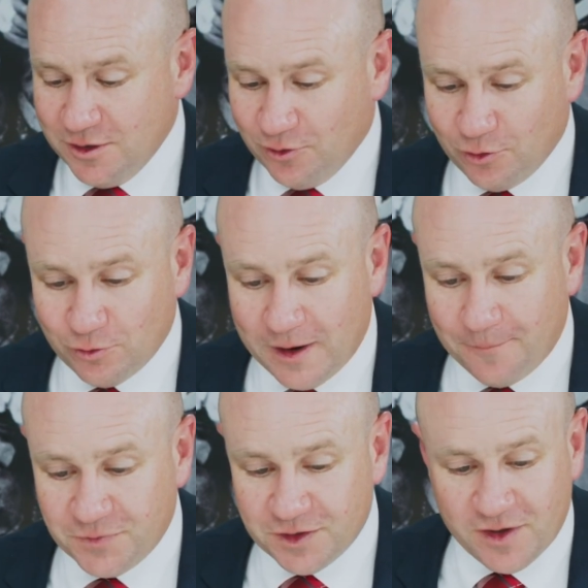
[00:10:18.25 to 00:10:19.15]

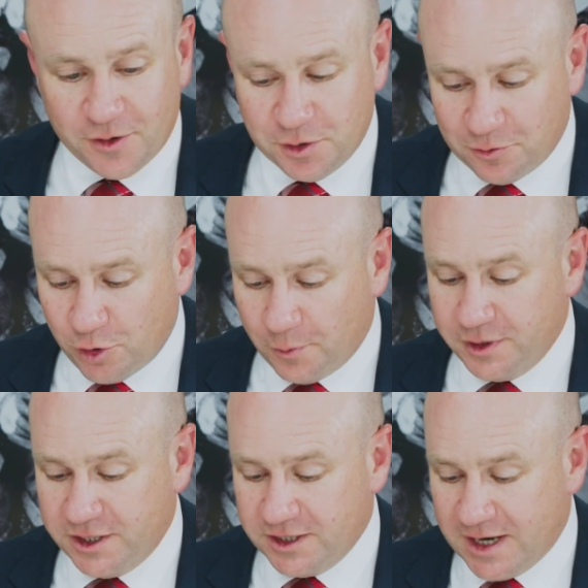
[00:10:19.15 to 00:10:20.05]
the value of
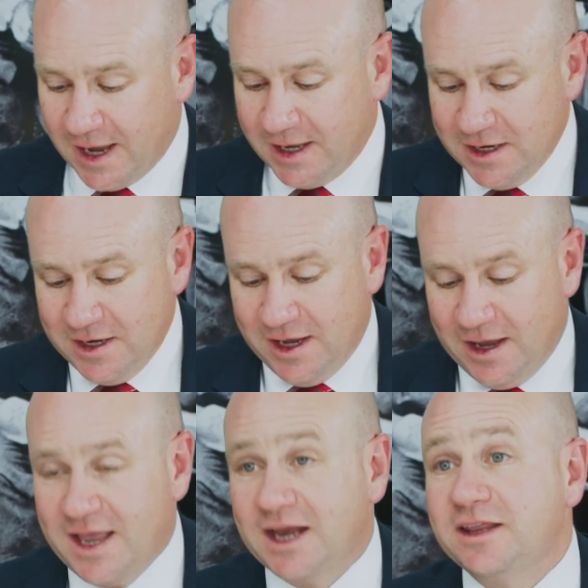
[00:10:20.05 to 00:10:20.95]
property today.
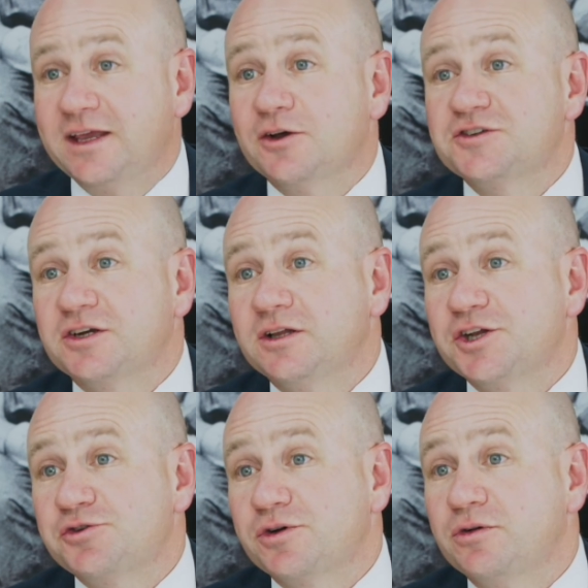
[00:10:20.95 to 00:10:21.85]
Anything else on
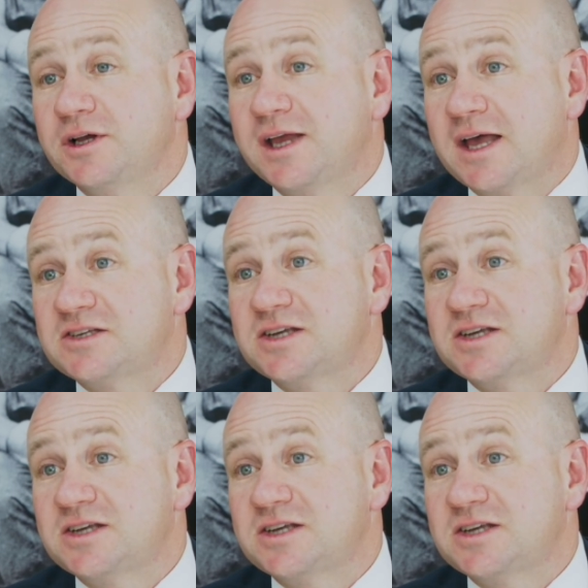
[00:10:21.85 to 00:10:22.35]
electrical and gas